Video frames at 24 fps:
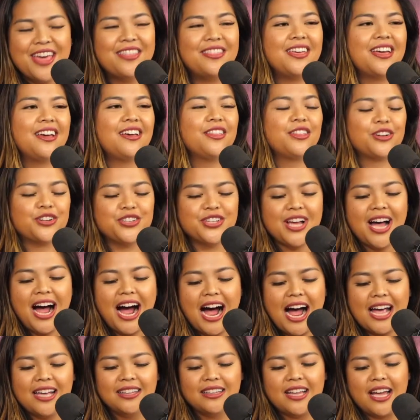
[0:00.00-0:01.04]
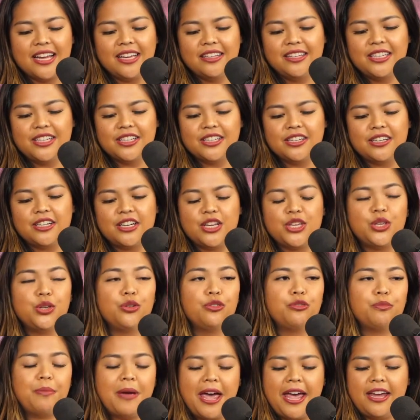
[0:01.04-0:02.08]
there's a high likelihood
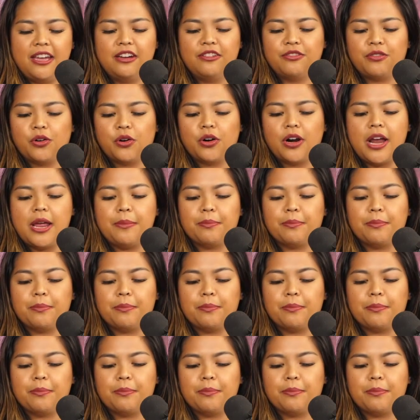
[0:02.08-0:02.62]
you've paid for